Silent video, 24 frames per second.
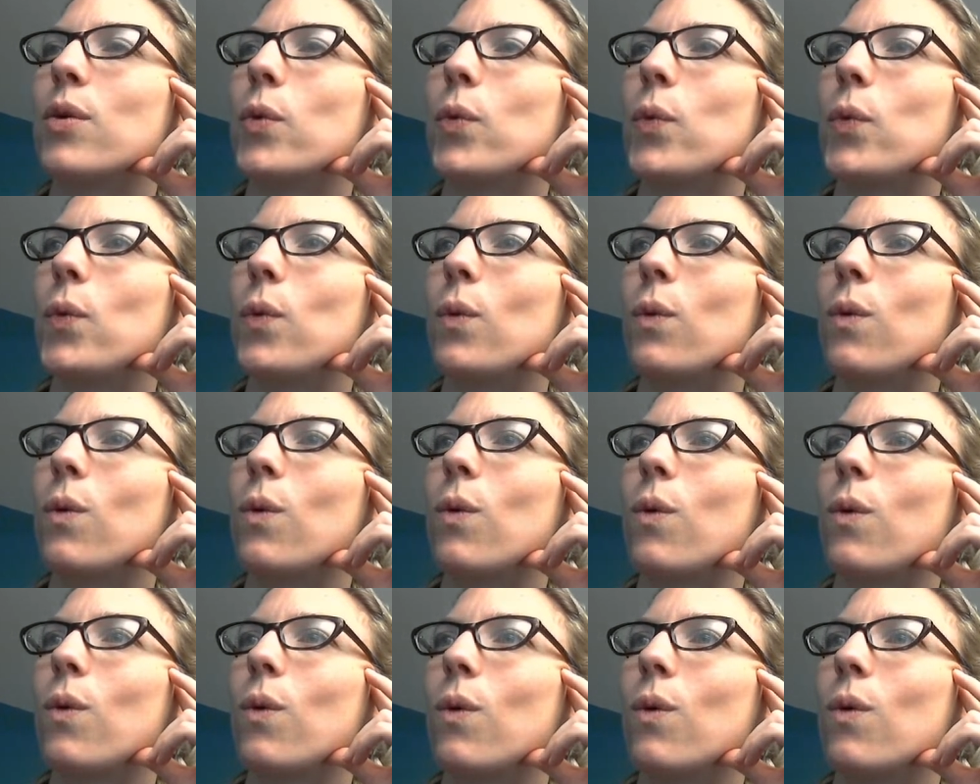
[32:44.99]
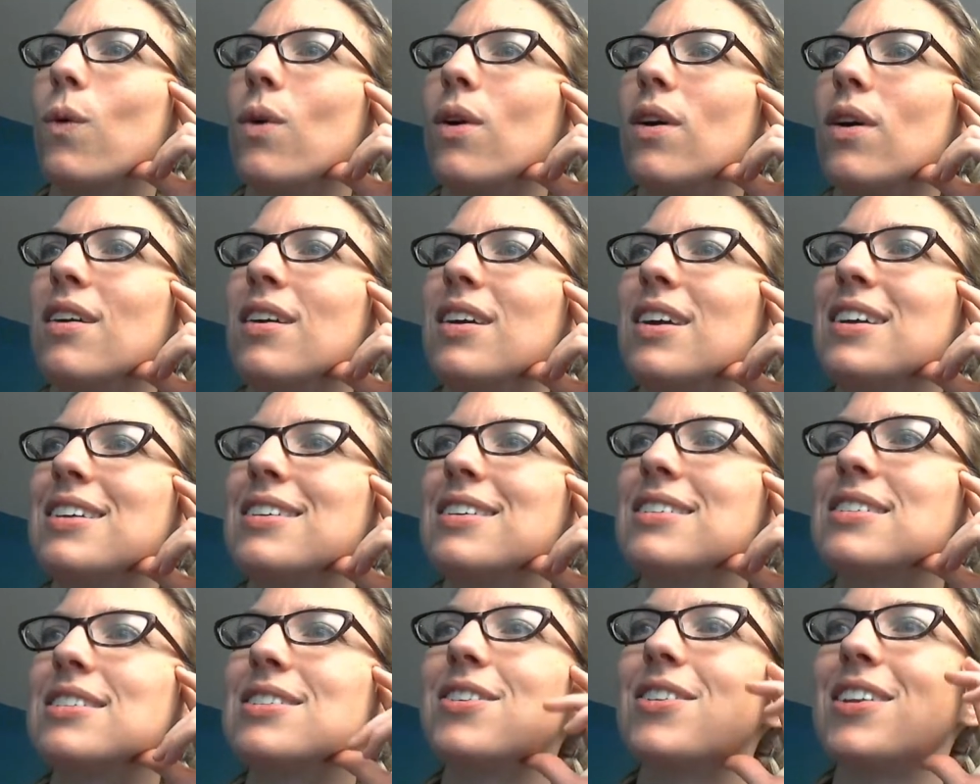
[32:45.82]
Ooh.
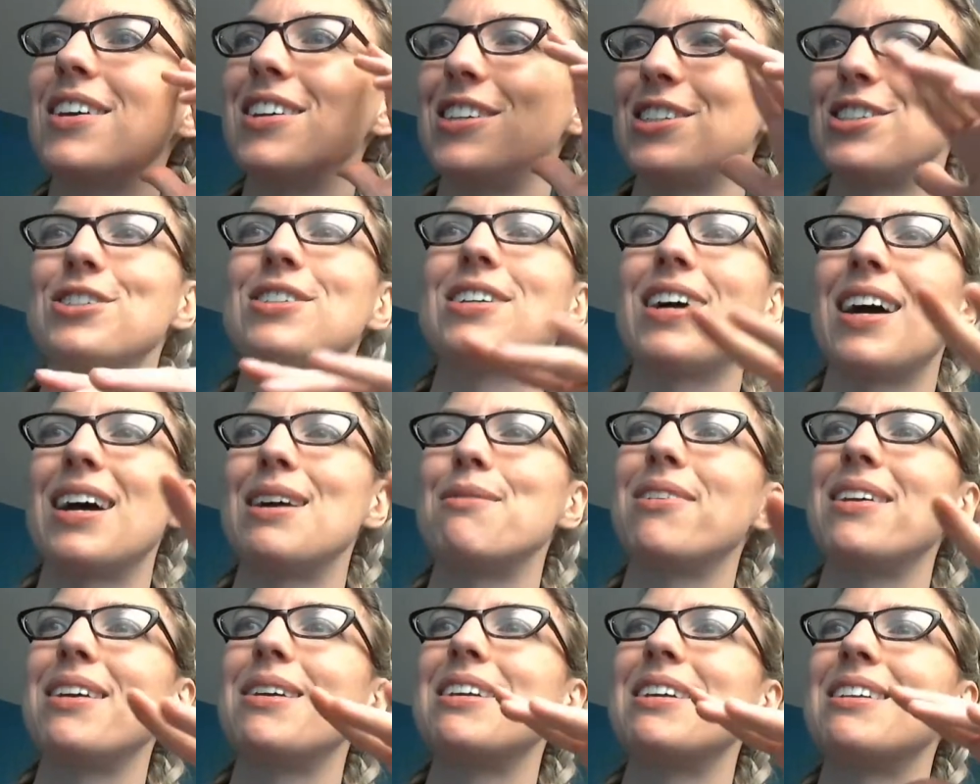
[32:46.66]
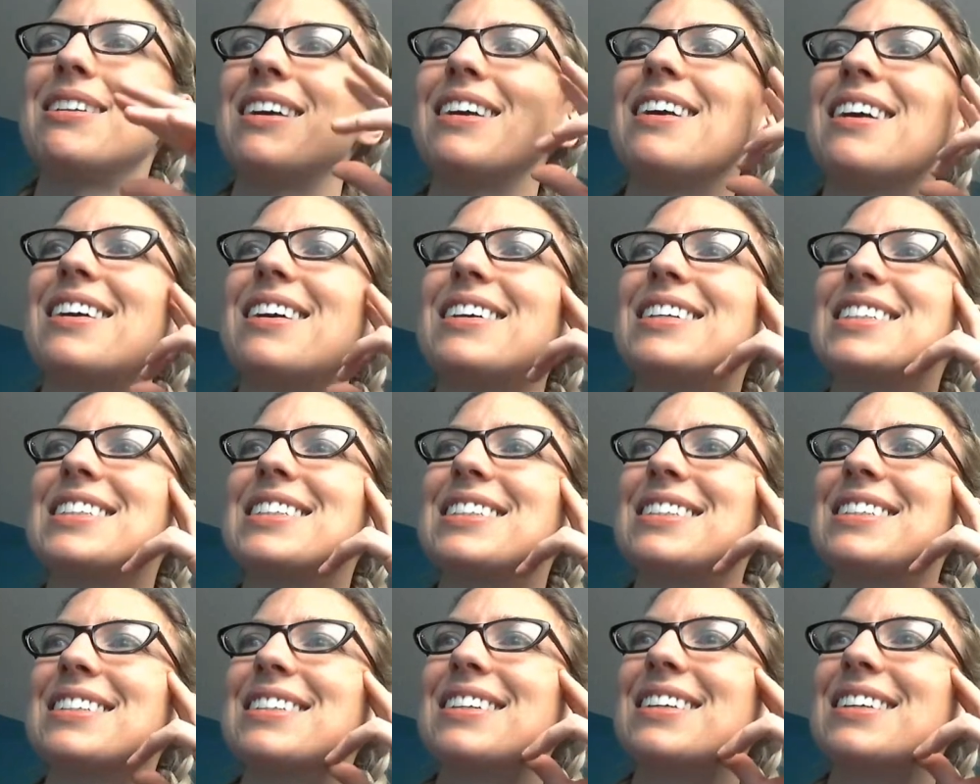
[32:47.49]
So there's your time lane, I guess.